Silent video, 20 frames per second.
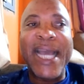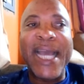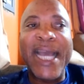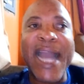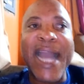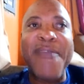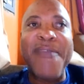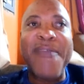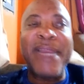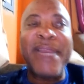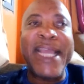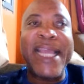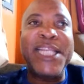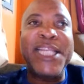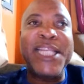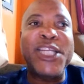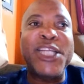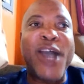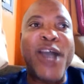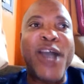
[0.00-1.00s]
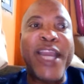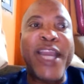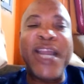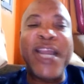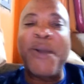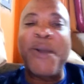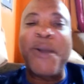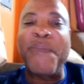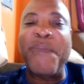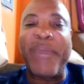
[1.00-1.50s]
I really enjoyed the
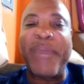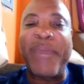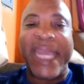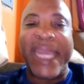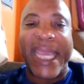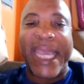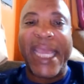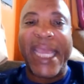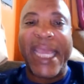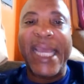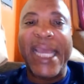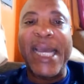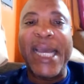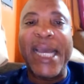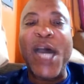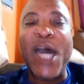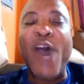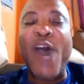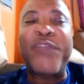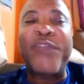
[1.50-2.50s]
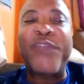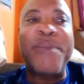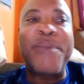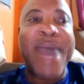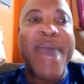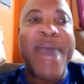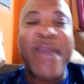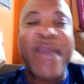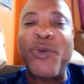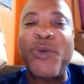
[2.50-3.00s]
company of the
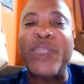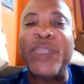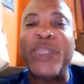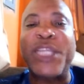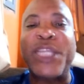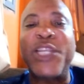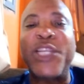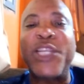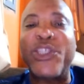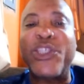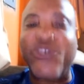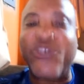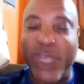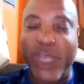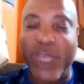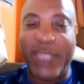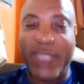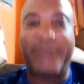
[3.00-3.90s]
man who was in the street.